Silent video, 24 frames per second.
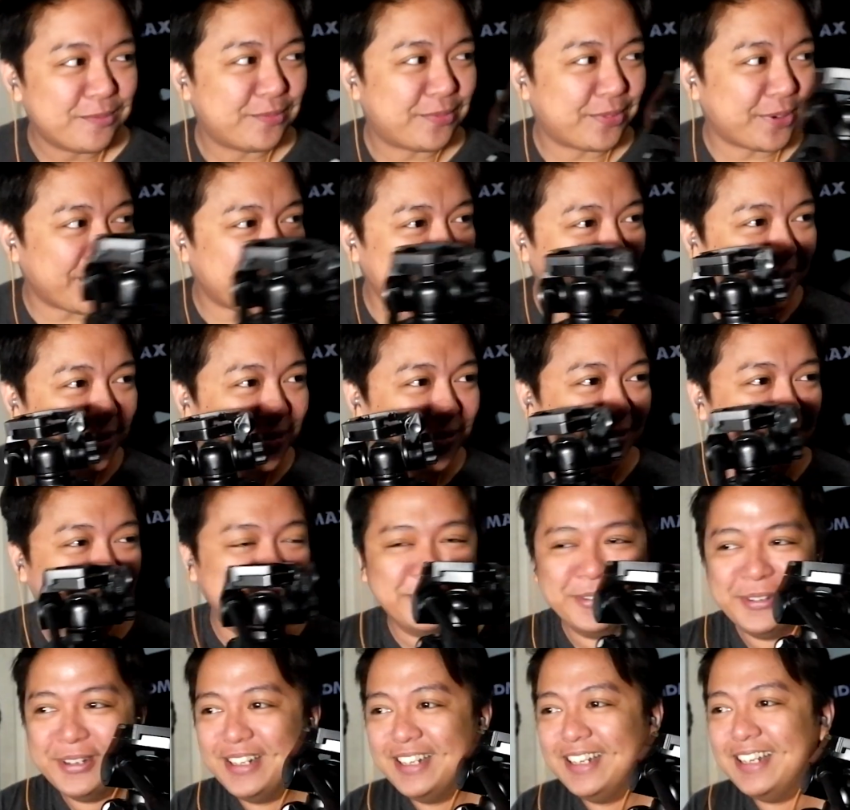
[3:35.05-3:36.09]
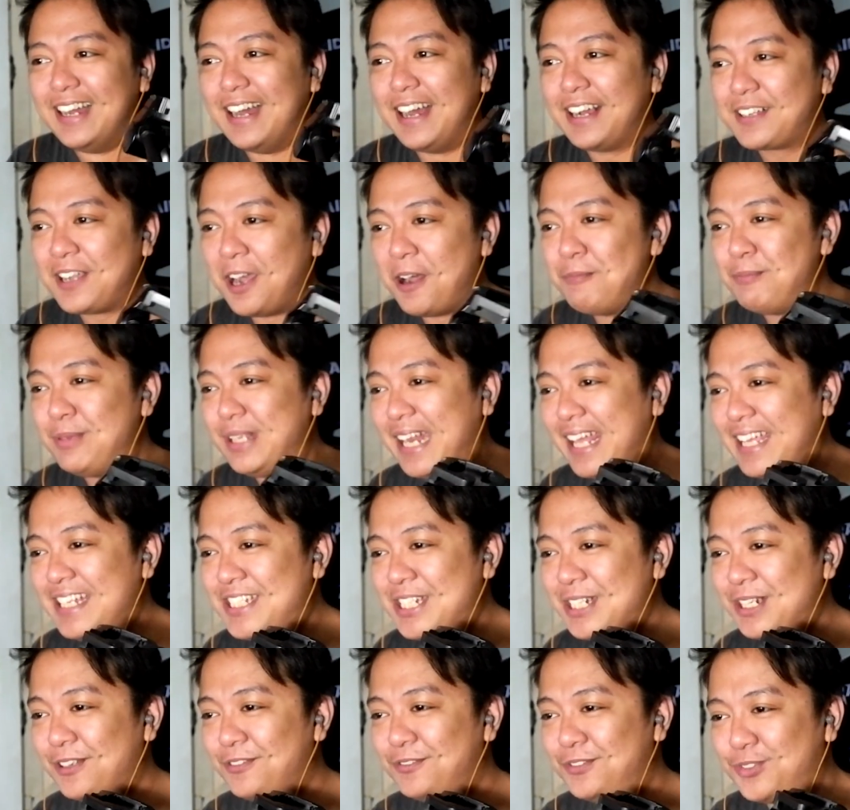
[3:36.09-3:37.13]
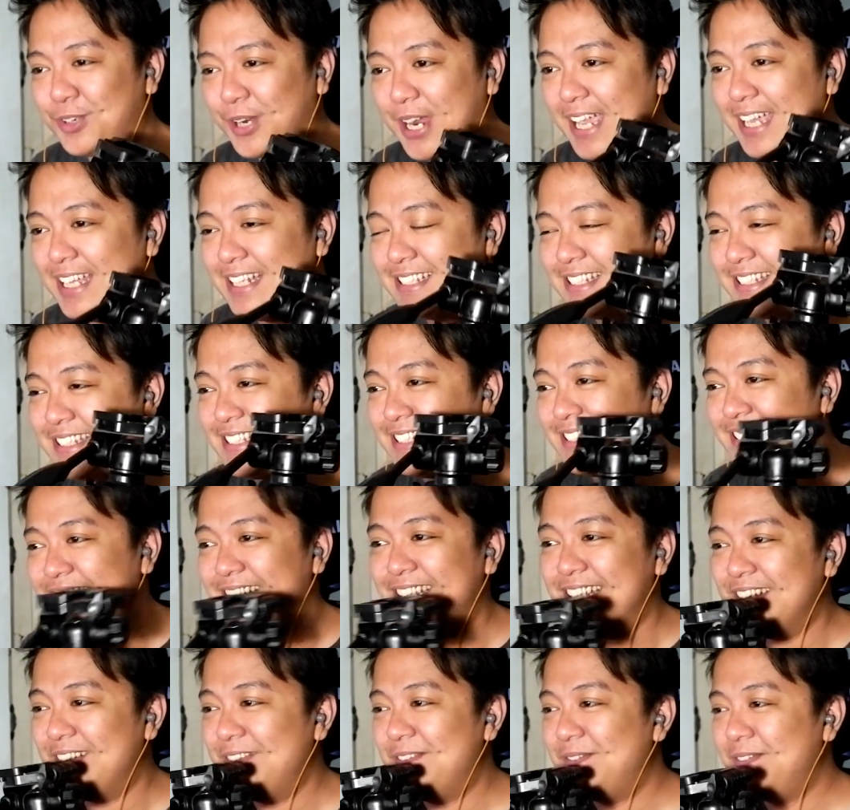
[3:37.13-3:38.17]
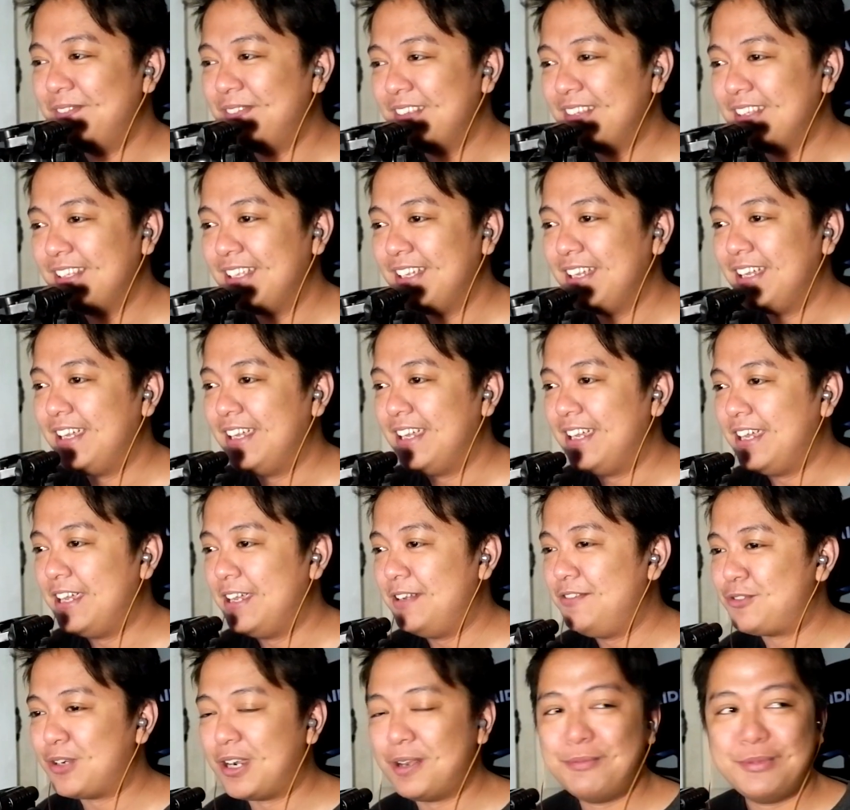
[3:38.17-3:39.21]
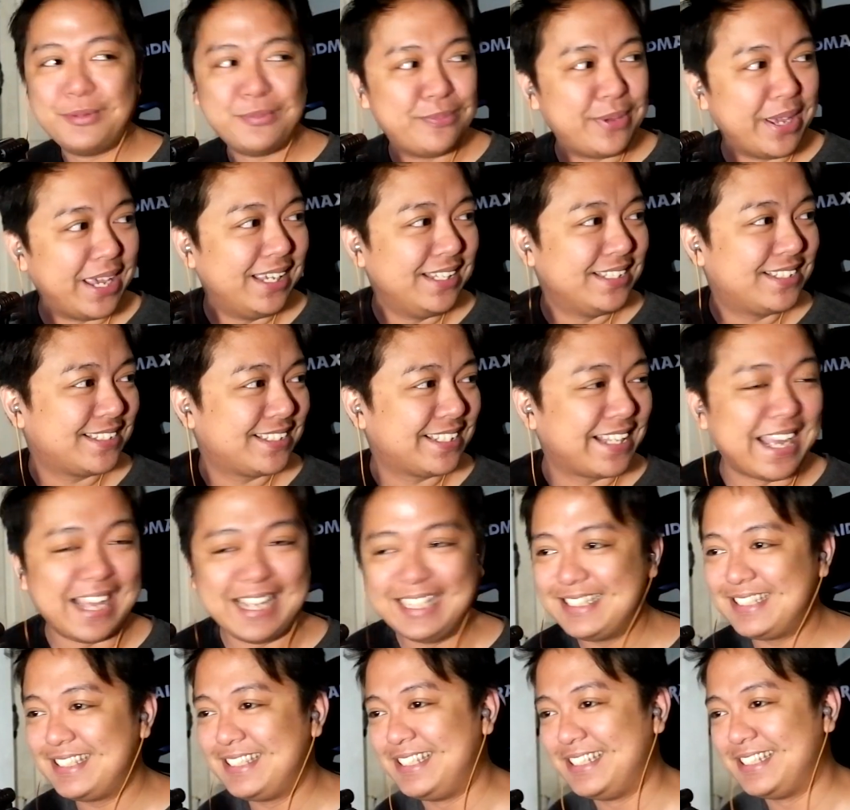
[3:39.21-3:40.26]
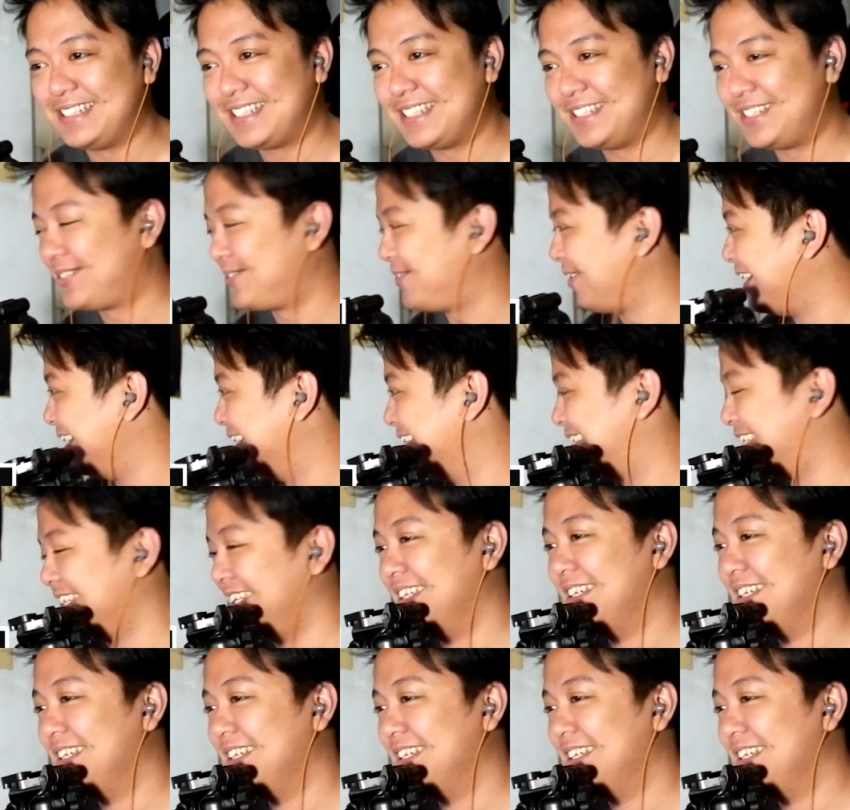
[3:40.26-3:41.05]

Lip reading: Bro, a combination of trance and drum and bass, guys, this is great.